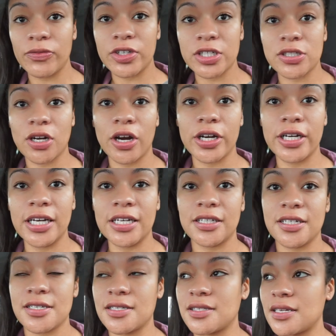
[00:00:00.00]
to Target
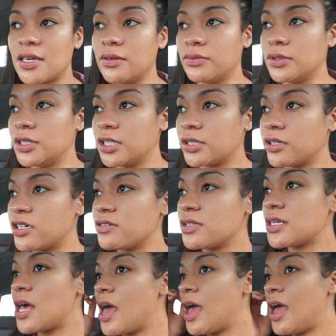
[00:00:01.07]
because it's like really
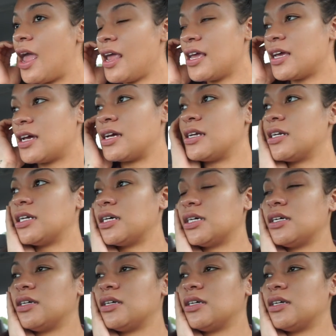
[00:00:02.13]
close and